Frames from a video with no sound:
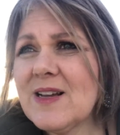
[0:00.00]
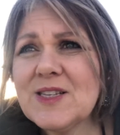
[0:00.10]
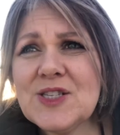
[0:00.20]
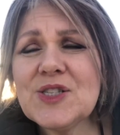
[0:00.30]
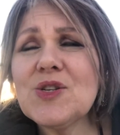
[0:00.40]

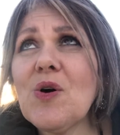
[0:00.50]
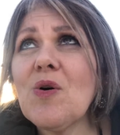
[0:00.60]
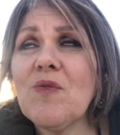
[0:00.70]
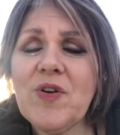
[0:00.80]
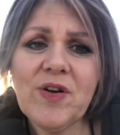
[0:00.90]

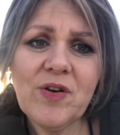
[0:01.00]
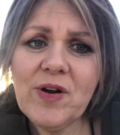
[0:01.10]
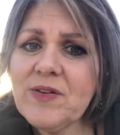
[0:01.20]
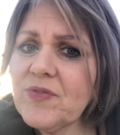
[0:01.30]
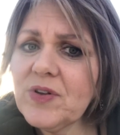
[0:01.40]
so very
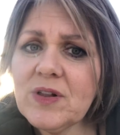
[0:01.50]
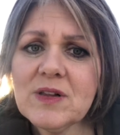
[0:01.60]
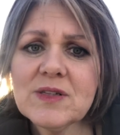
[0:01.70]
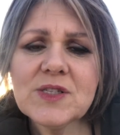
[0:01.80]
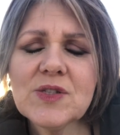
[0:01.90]

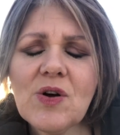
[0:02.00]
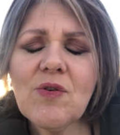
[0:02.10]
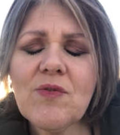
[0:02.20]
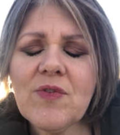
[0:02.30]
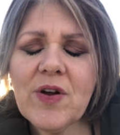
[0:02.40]
grateful,
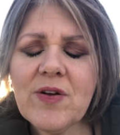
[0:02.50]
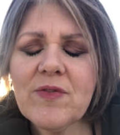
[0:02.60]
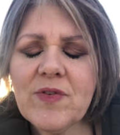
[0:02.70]
so very,